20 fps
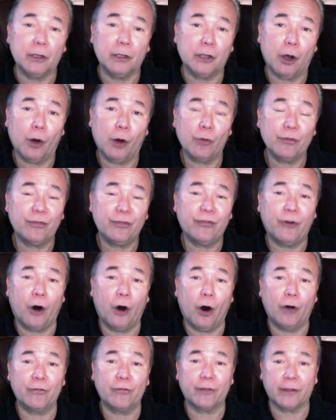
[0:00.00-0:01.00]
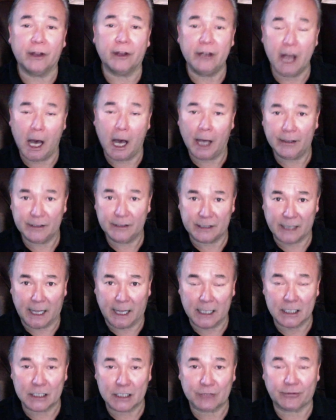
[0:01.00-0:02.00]
But don't fall for the
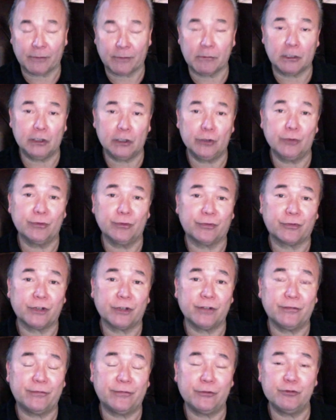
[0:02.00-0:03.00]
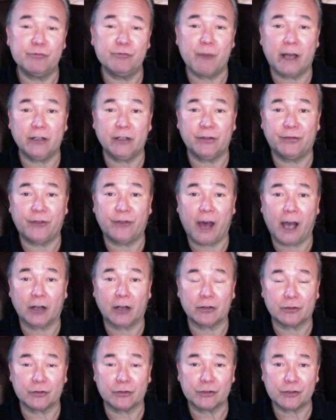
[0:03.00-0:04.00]
nonsense from gluten-free food
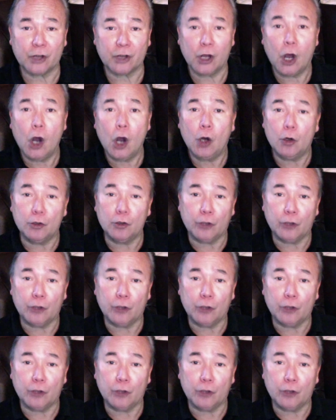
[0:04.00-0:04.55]
manufacturers